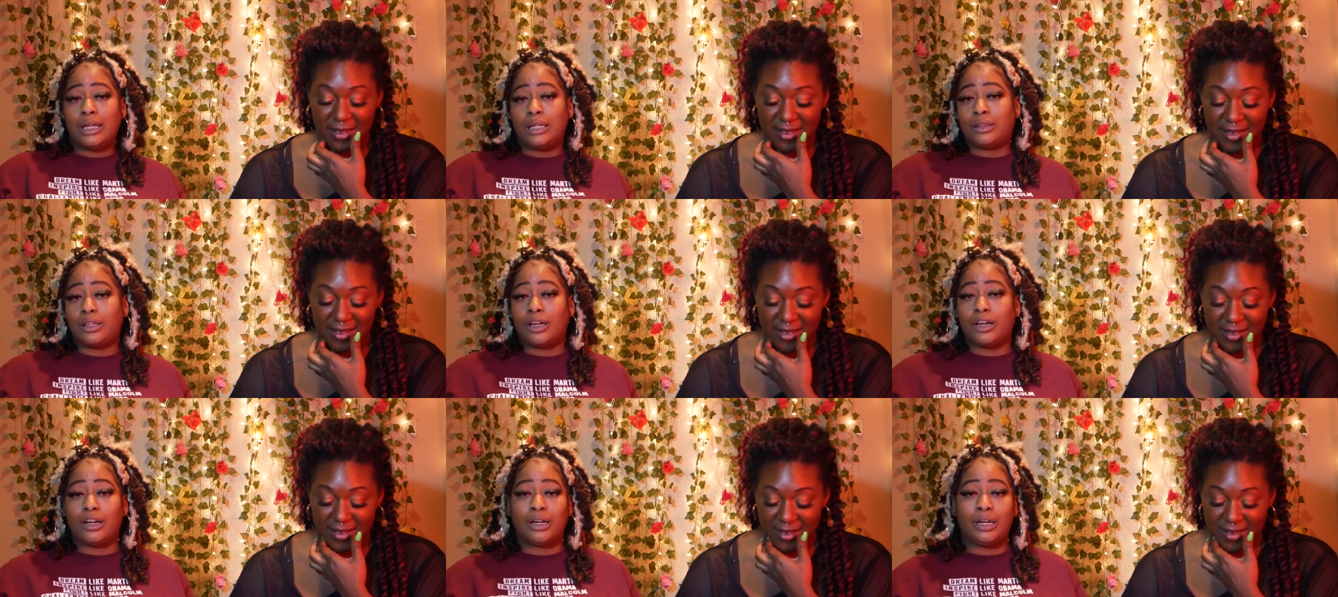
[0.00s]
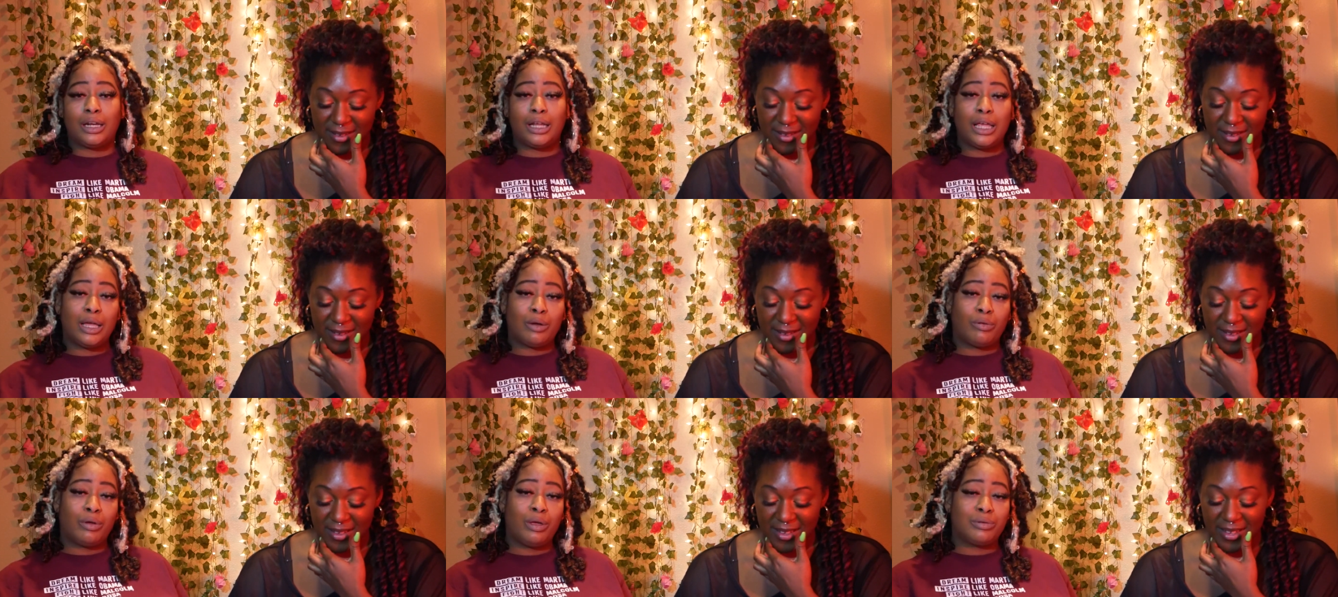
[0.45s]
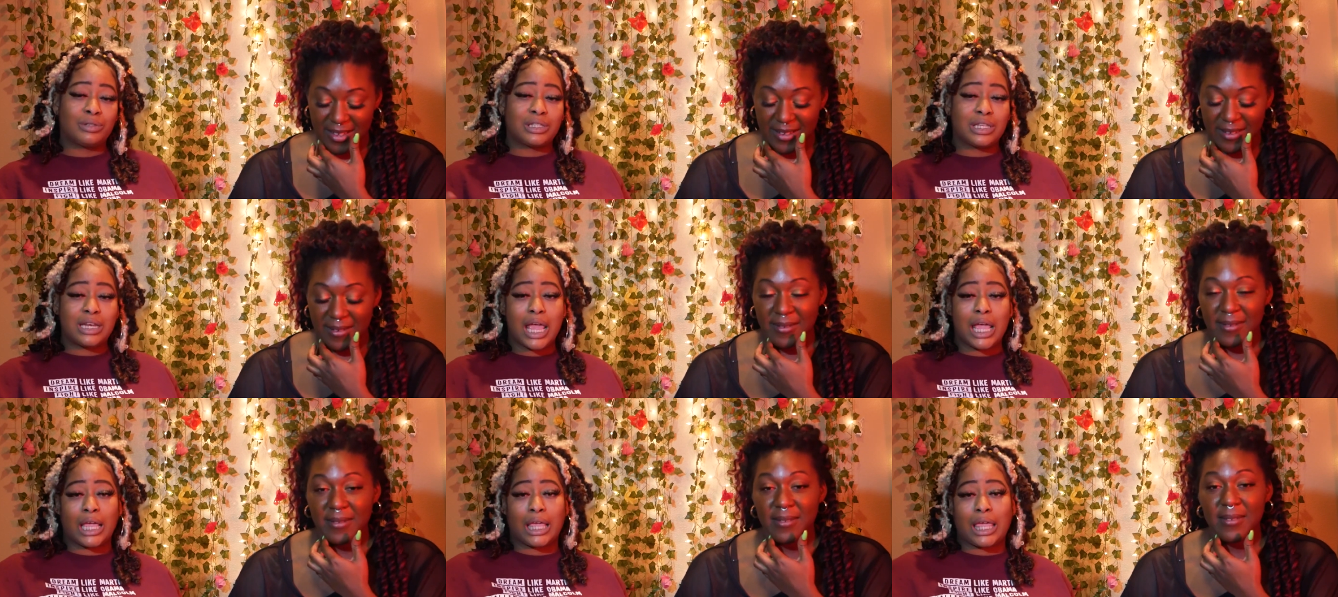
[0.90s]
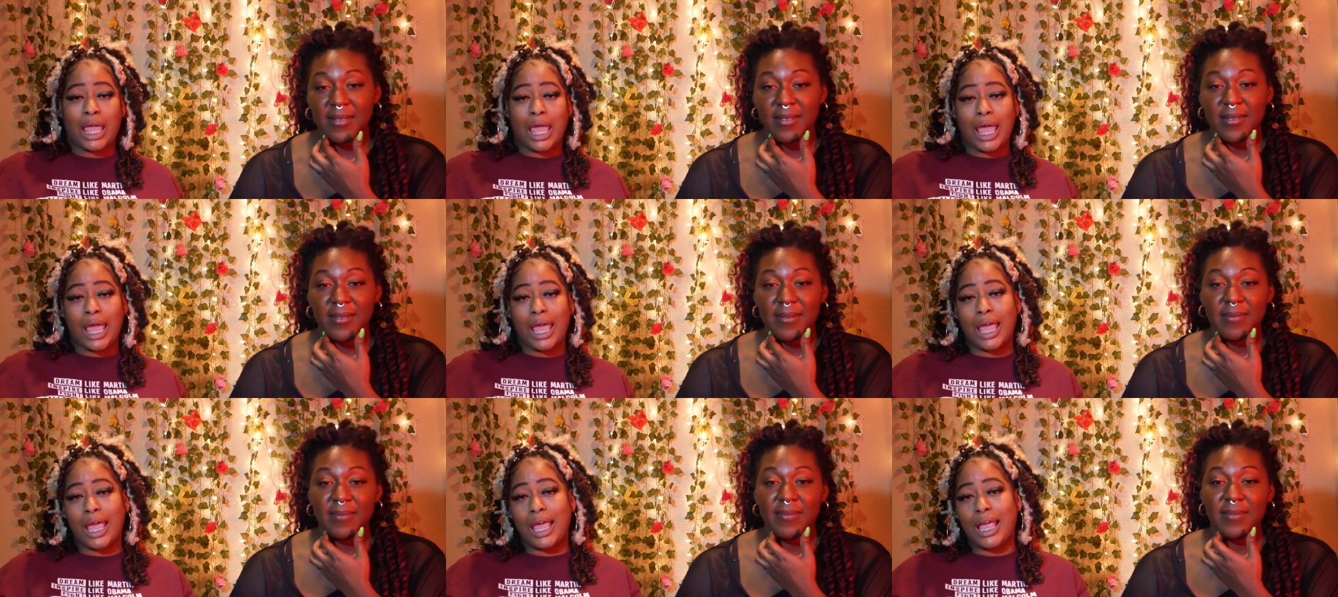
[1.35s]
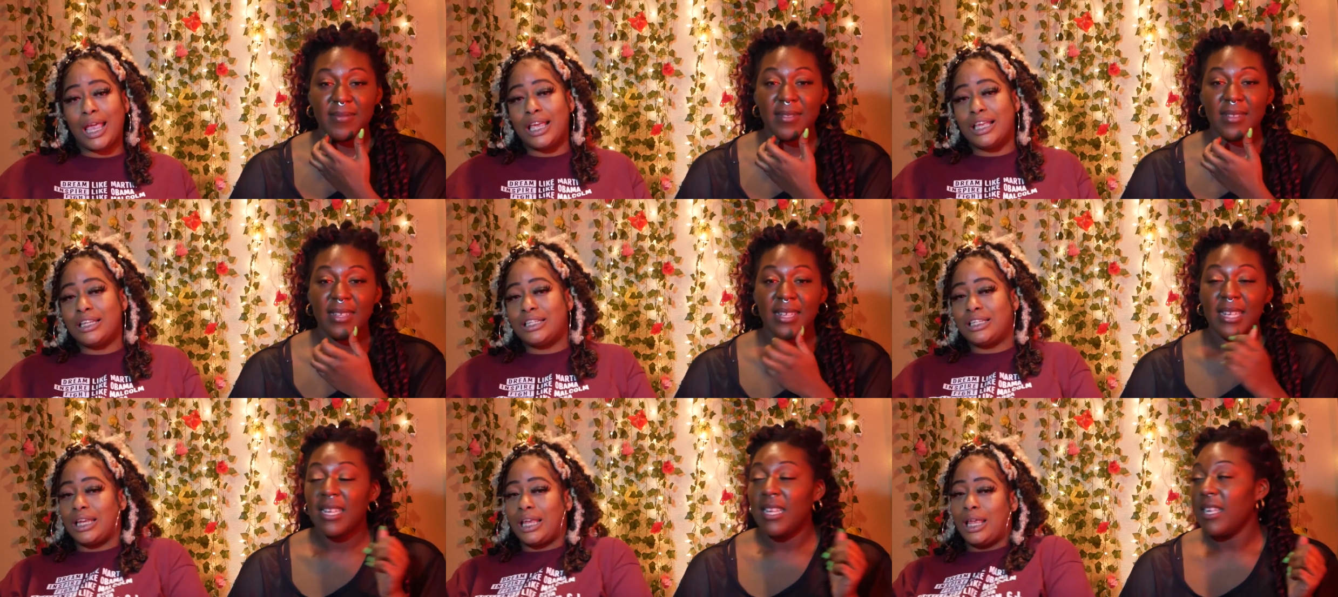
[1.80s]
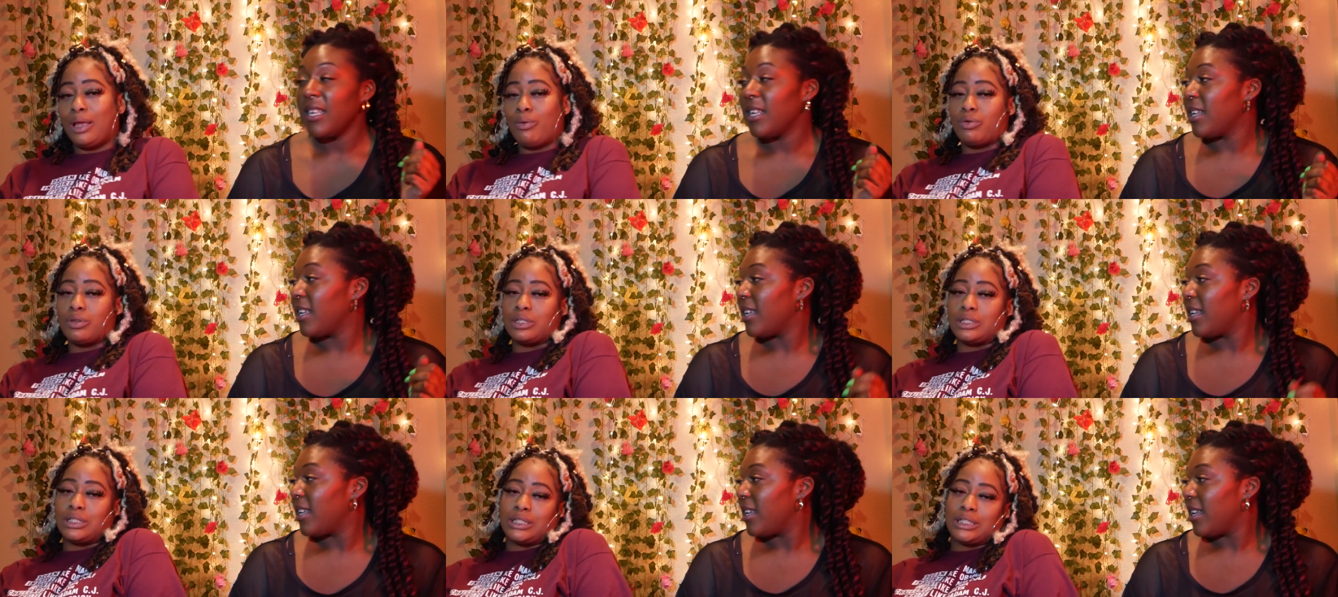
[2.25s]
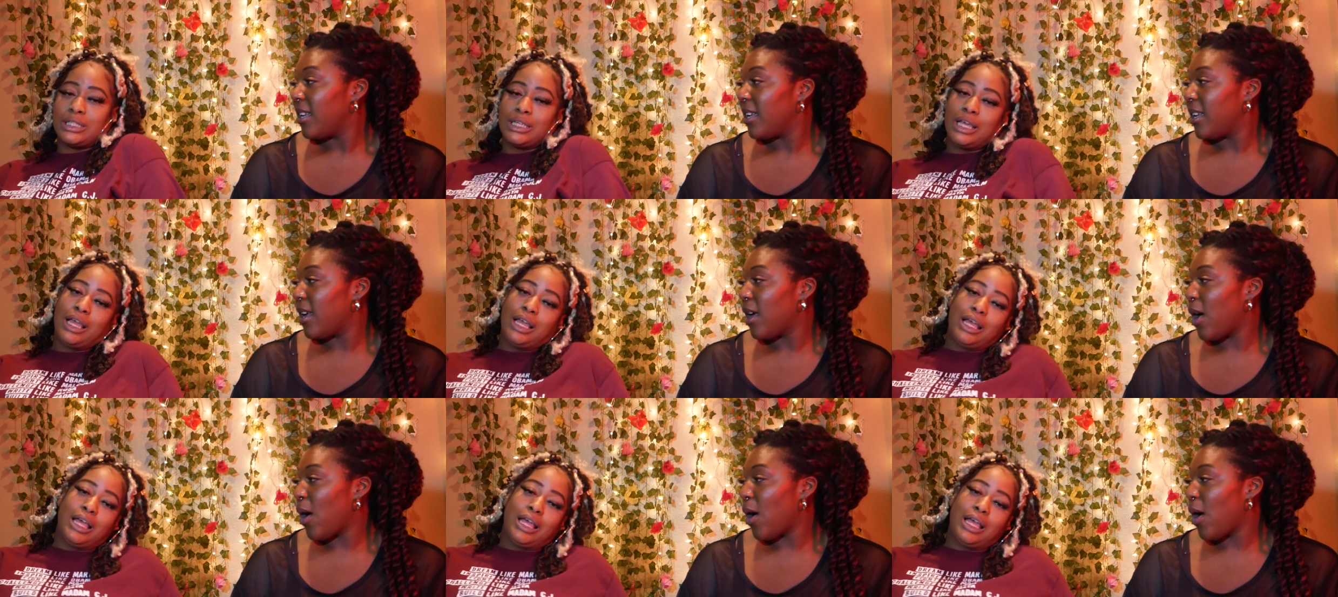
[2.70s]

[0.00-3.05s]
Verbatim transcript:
Speaker 1: that third leg when he was in that cage, and he was